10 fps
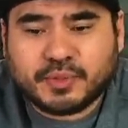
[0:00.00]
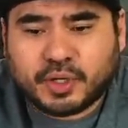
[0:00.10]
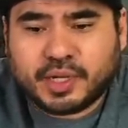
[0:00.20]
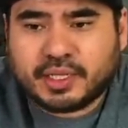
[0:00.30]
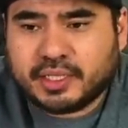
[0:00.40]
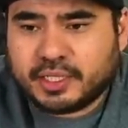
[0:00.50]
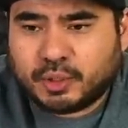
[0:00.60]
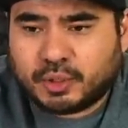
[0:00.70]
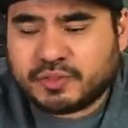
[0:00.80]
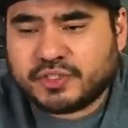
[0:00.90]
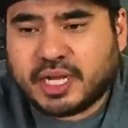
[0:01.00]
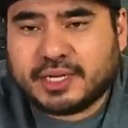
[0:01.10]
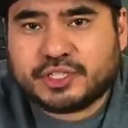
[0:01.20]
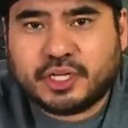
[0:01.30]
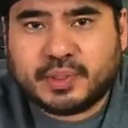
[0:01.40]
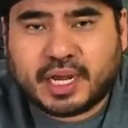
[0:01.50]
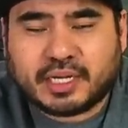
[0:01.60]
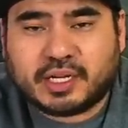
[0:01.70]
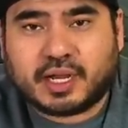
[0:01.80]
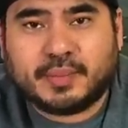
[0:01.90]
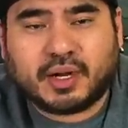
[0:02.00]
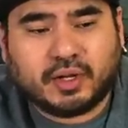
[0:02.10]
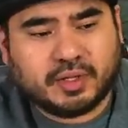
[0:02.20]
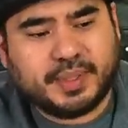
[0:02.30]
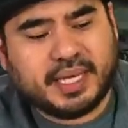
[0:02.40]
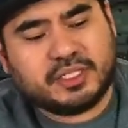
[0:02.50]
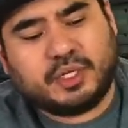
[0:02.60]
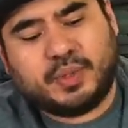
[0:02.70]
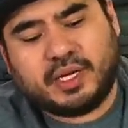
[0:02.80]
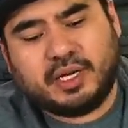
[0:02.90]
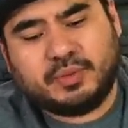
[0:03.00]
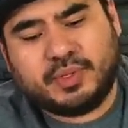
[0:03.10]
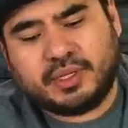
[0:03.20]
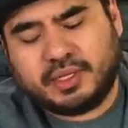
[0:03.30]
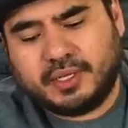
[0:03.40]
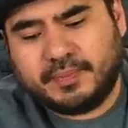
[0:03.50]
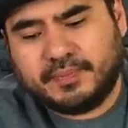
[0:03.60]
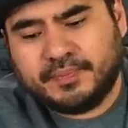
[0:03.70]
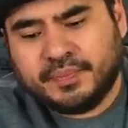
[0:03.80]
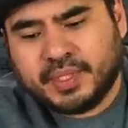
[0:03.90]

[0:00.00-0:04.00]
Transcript: during the course of SHOT Show and kind of talk about all the B S going on with... Um,